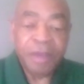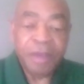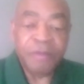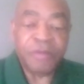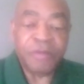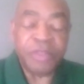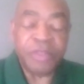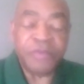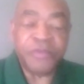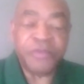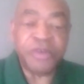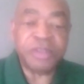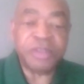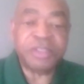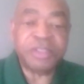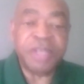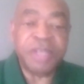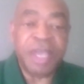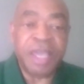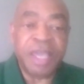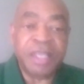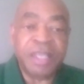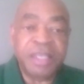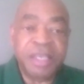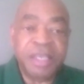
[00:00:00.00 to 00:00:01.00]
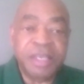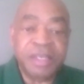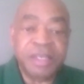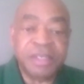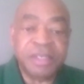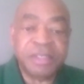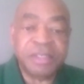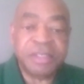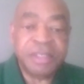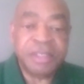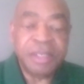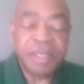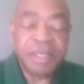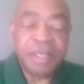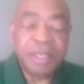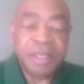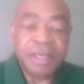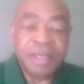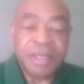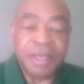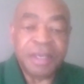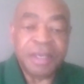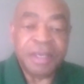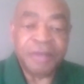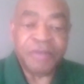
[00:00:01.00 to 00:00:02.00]
for the first 9 years
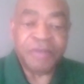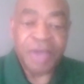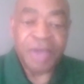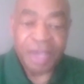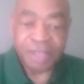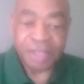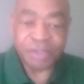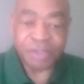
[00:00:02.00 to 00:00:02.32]
of high